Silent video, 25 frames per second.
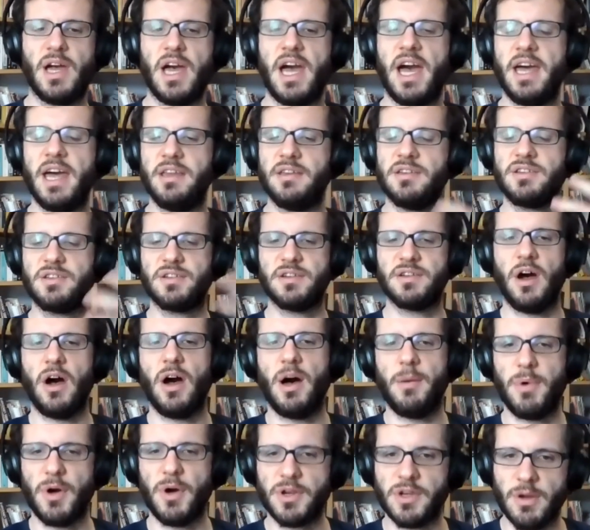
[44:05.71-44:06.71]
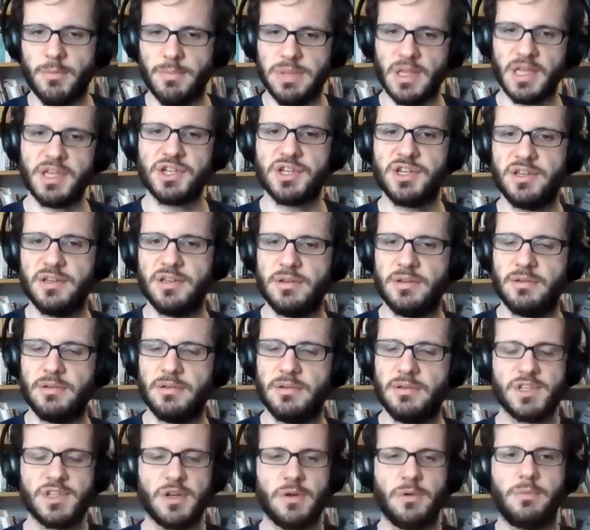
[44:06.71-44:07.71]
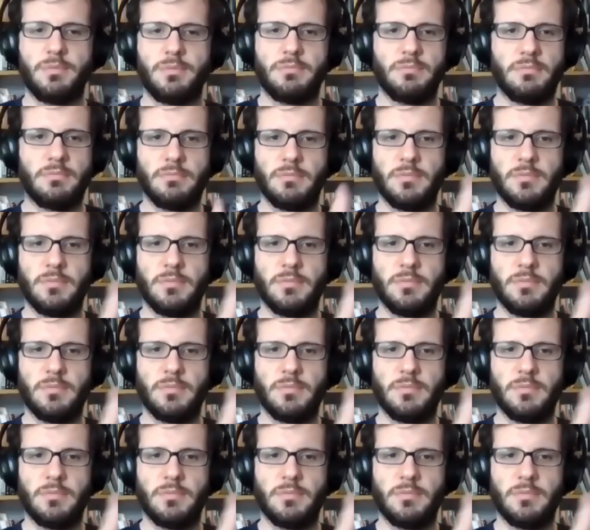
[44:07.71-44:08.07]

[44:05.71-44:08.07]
And upon completion, so